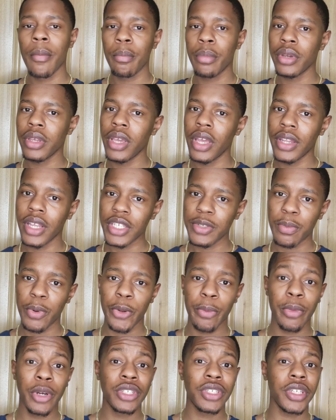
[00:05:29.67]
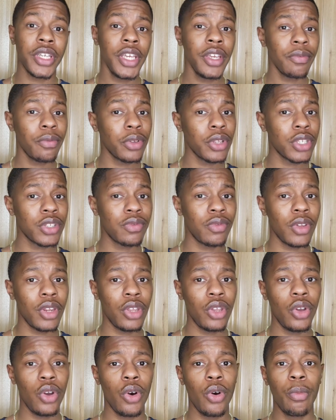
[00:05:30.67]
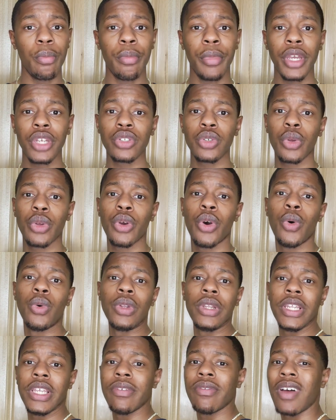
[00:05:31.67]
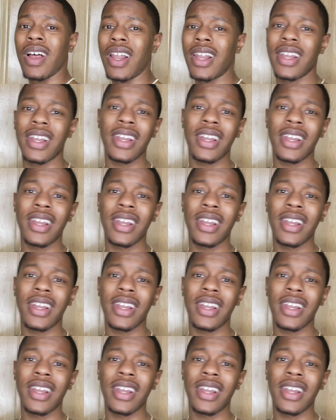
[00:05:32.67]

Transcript: But yeah, that's pretty much it for this video. Make sure you go leave a